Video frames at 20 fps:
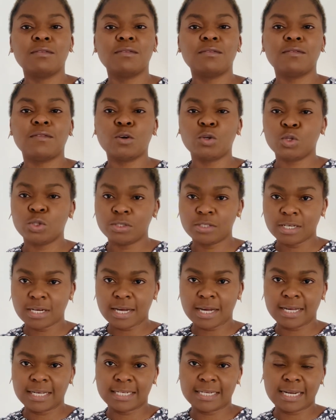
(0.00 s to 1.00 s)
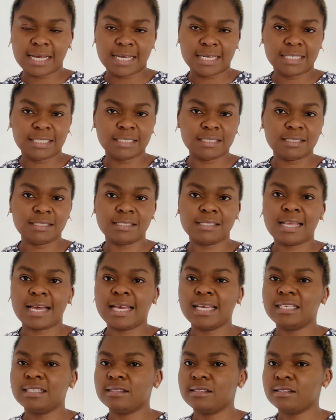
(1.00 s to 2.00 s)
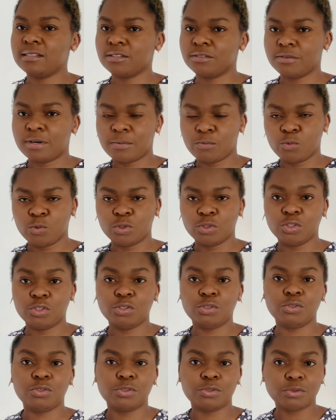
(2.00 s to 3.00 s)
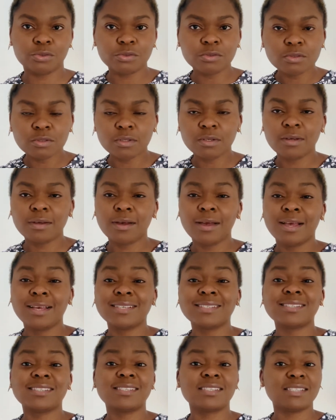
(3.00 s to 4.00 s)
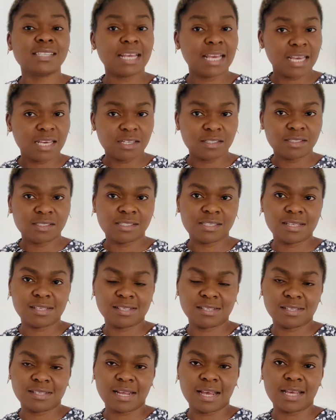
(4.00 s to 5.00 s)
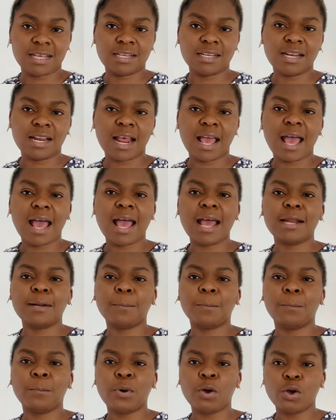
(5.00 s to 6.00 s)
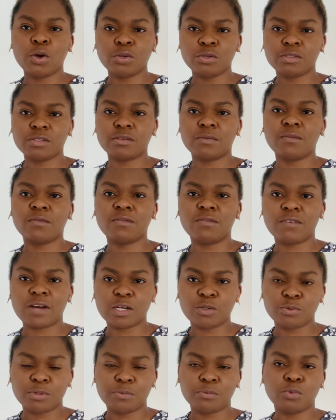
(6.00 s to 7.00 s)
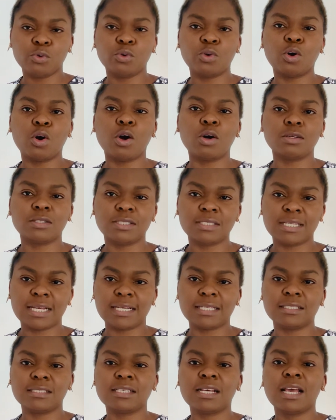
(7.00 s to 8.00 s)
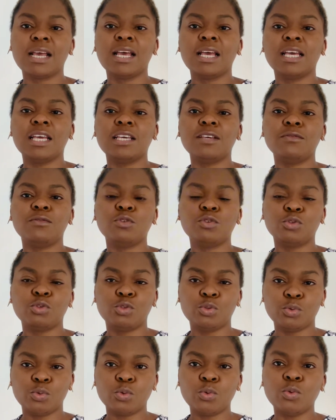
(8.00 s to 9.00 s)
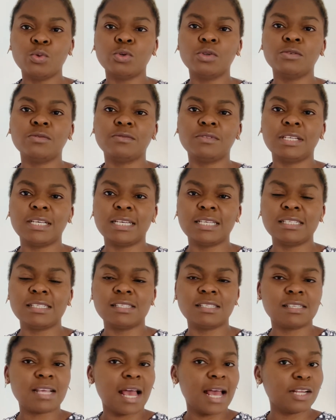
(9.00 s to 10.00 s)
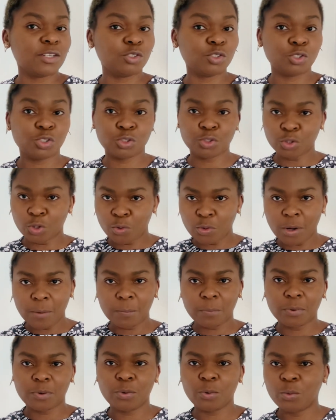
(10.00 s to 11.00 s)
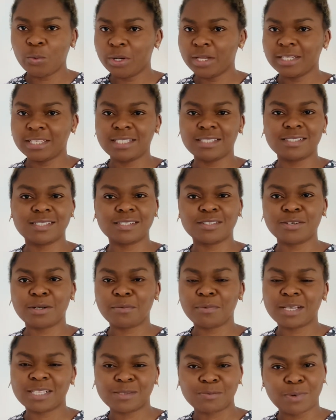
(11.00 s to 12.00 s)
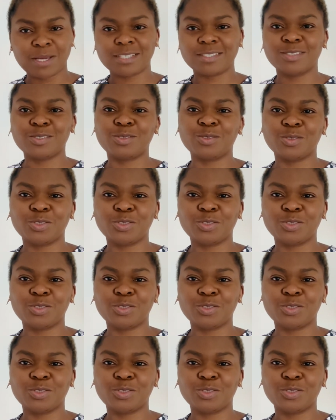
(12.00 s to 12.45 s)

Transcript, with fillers: follow the guidelines that Instagram wants you to, stay consistent, and post valuable content. If you do all of these and show up when Instagram expects you to